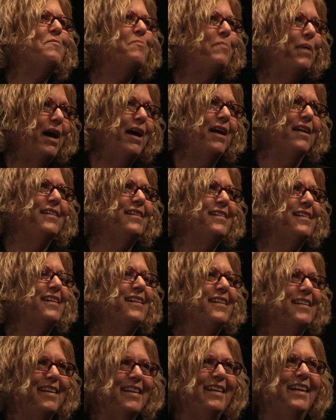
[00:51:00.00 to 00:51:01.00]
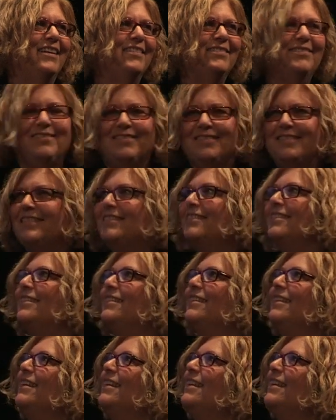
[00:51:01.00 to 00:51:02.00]
But, you know,
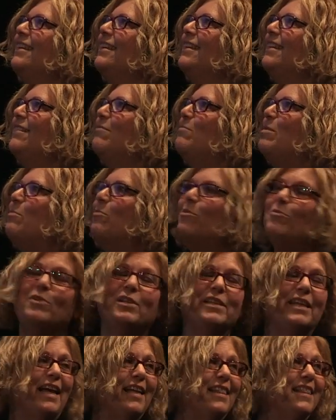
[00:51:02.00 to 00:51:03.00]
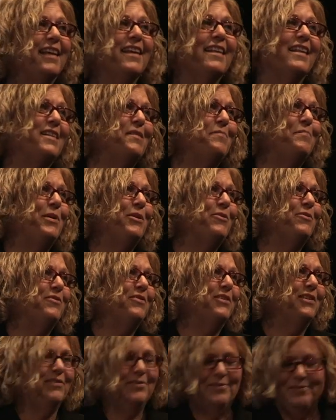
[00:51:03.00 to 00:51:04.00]
people will not think that's
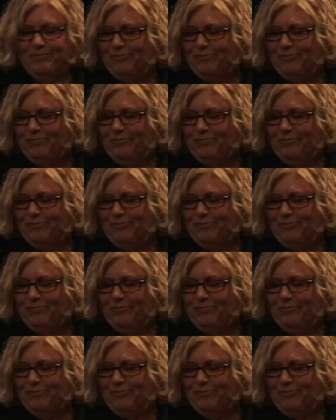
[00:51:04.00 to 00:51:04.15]
beautiful.